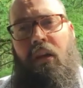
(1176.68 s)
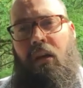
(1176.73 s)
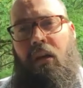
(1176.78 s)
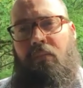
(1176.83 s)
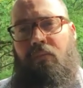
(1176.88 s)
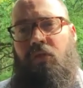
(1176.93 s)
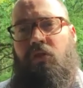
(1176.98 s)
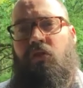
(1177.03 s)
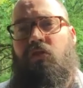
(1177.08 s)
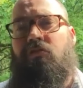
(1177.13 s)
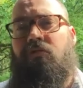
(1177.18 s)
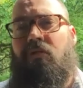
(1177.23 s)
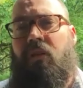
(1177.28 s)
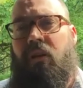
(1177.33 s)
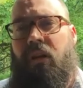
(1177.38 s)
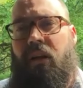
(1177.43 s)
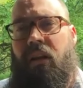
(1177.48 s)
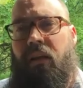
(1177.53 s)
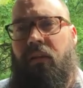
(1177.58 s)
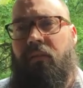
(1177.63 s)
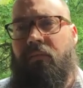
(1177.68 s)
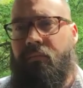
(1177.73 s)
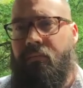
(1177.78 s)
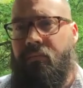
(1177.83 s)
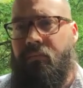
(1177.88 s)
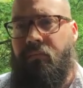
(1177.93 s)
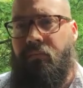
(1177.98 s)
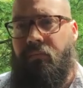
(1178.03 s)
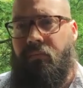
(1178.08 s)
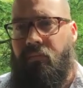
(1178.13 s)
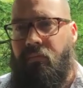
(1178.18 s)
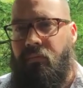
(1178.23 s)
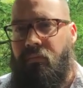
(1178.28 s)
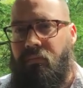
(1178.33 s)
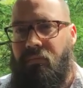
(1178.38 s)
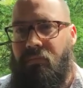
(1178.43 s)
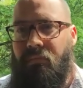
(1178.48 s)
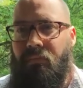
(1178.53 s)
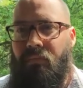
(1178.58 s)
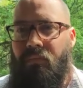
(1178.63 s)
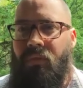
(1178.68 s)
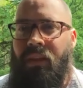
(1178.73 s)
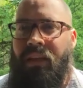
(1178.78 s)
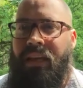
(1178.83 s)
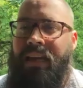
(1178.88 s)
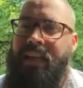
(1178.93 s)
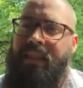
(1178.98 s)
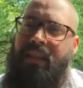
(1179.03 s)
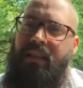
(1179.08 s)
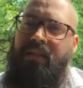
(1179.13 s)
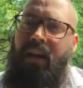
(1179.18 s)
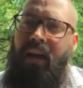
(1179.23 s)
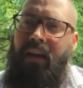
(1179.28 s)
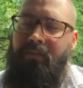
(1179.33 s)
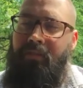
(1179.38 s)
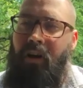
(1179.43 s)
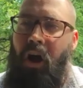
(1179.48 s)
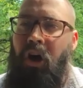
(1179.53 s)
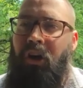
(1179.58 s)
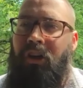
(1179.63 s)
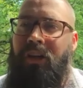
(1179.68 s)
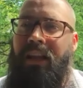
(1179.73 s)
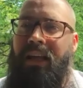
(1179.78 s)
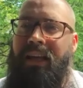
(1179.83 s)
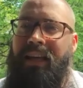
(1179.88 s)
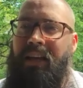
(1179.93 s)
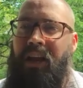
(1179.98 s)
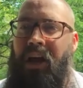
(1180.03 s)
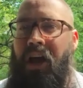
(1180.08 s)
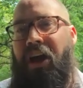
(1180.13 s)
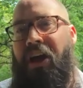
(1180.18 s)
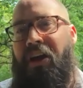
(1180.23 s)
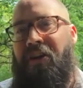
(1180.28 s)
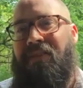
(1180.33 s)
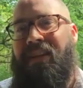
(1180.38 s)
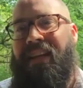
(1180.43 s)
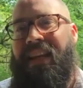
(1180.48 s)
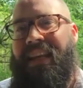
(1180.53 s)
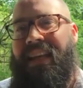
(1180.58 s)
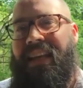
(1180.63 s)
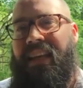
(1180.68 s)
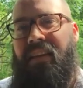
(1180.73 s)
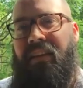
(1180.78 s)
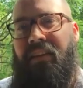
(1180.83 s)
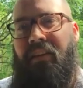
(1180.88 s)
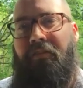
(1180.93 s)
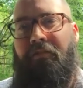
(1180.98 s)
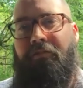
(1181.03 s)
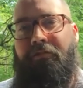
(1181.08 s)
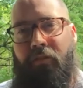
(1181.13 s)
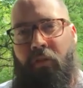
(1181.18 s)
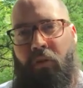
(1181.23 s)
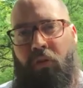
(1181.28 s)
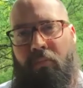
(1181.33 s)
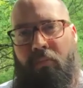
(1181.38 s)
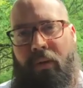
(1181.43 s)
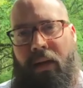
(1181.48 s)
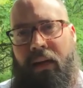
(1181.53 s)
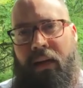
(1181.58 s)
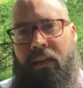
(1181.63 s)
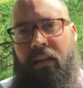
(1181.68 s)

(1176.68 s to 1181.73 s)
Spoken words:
struggling in this kind of online only format,